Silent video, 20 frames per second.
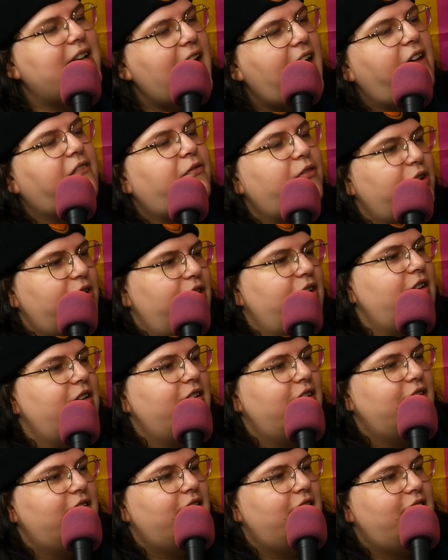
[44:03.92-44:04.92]

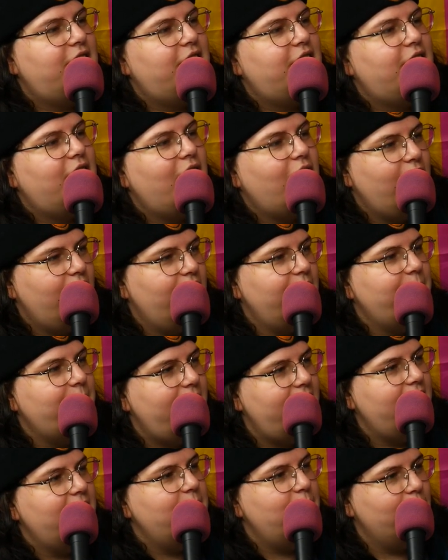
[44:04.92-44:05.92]
never heard
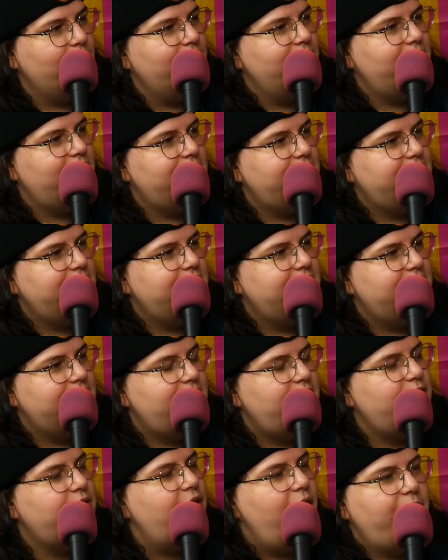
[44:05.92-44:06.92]
my immortal.
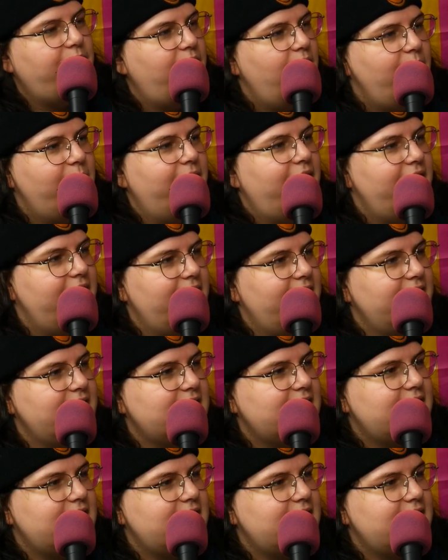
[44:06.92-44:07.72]
You don't know what it I,